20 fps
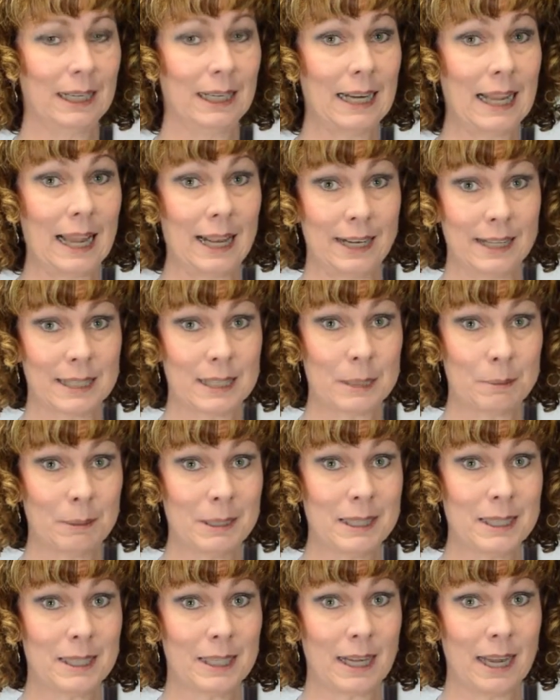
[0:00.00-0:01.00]
an
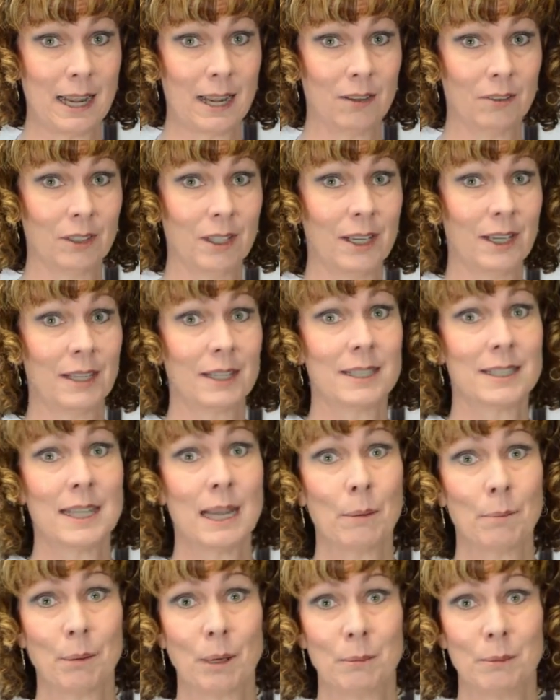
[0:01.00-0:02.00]
expense account because
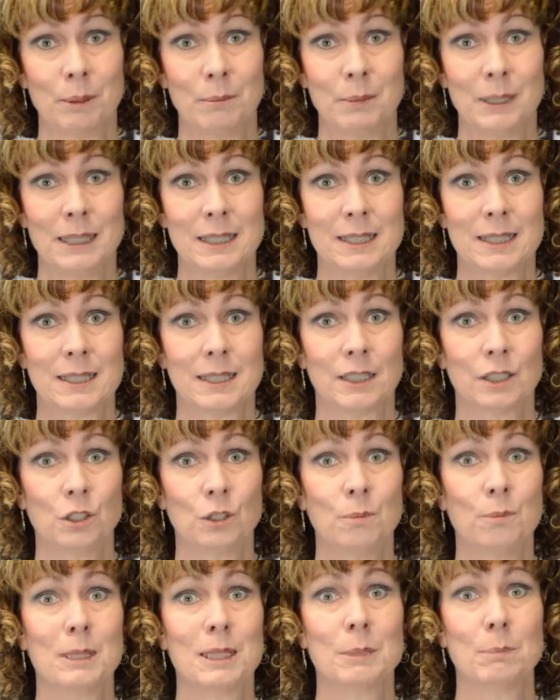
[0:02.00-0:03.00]
that probably means
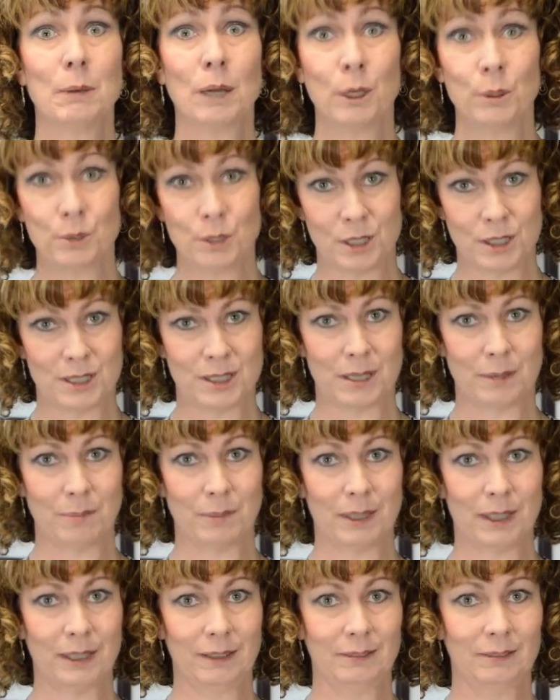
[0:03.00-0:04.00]
you misposted
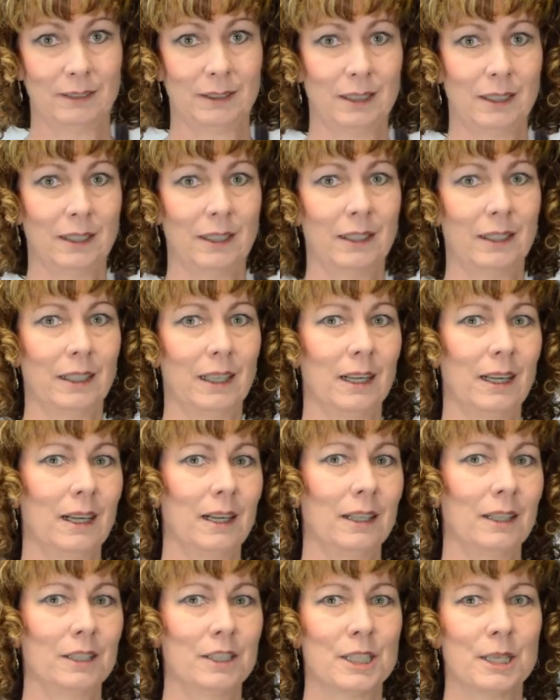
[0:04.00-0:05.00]
something.
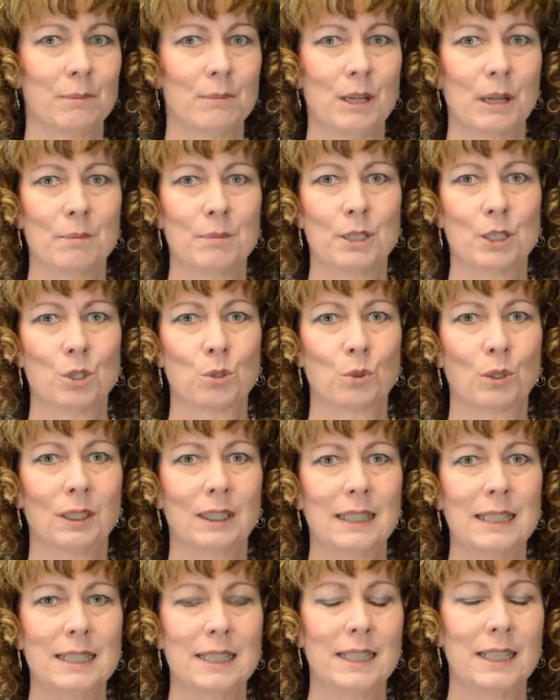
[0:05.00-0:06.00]
Sometimes it's
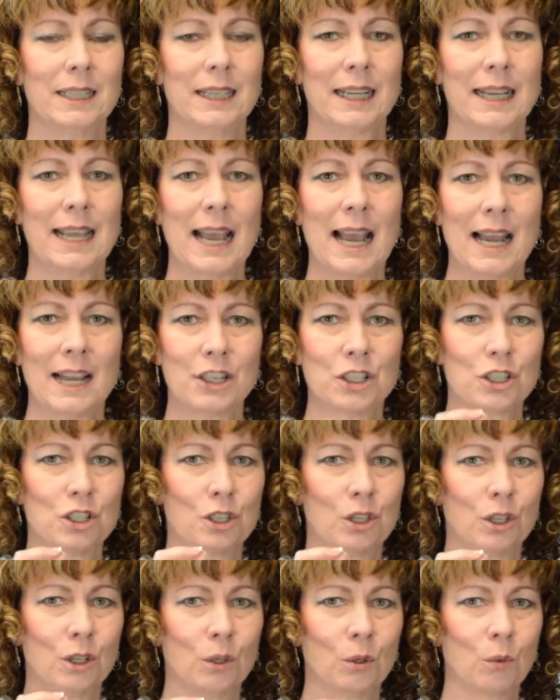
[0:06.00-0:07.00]
real easy to catch
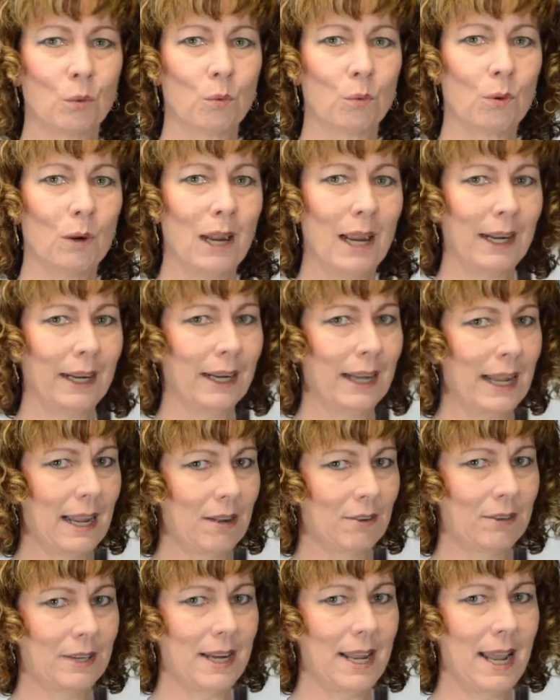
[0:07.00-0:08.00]
the right
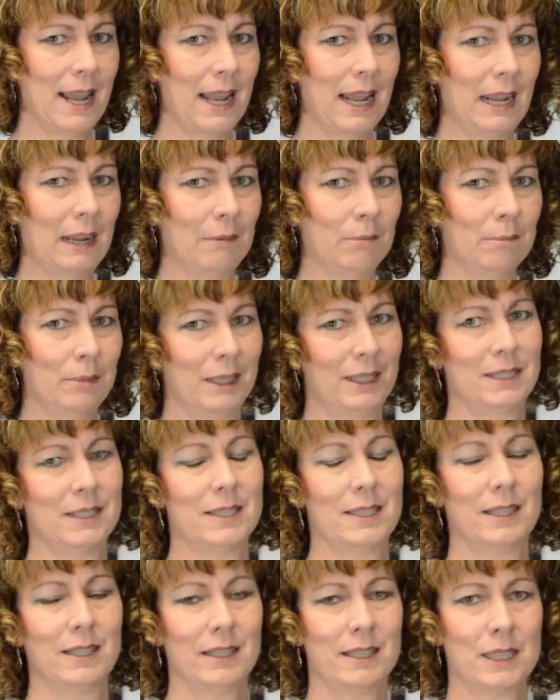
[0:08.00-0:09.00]
account name, but
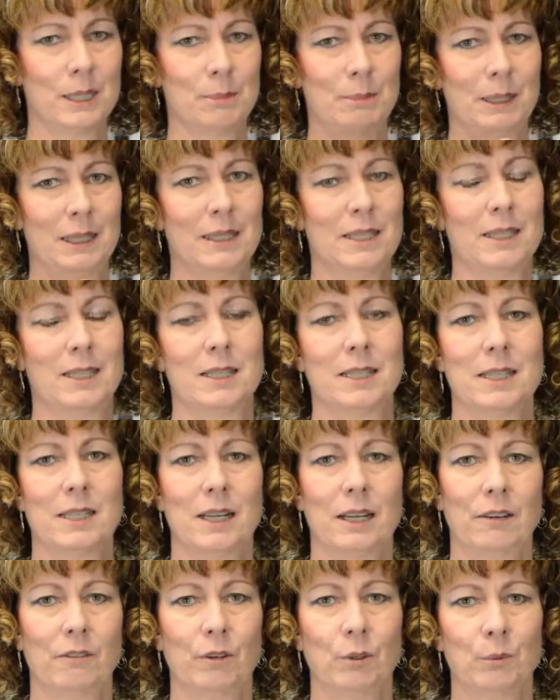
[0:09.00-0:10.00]
it's an expense
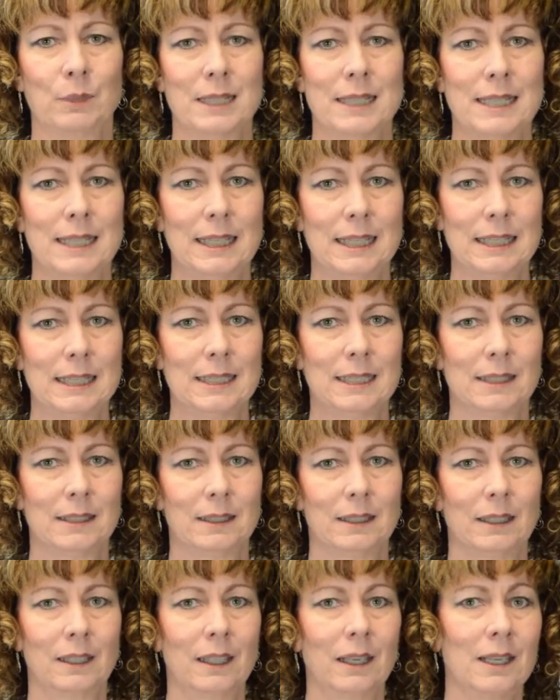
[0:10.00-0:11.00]
instead of a receipt.
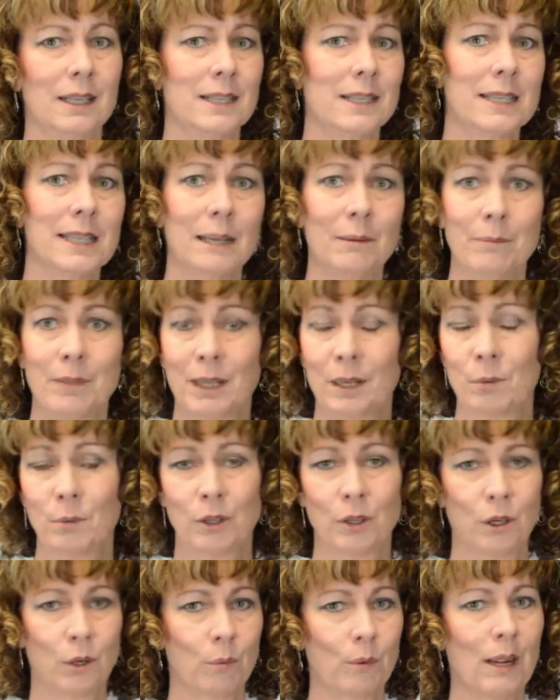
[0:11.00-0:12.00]
Same thing
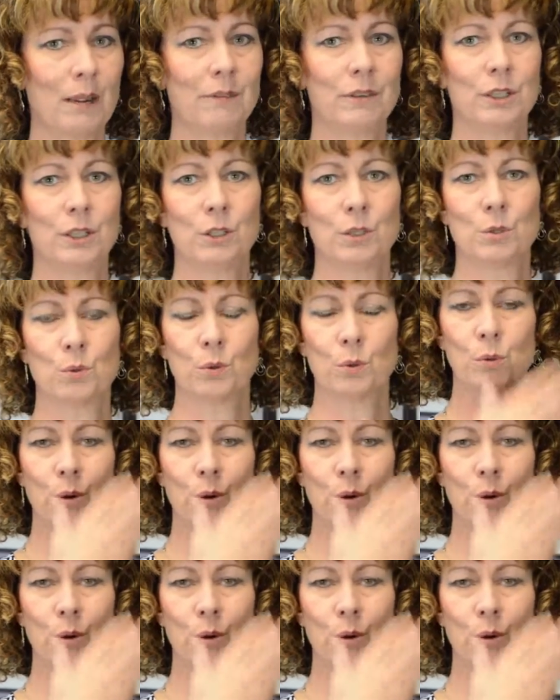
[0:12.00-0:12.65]
with our revenues. We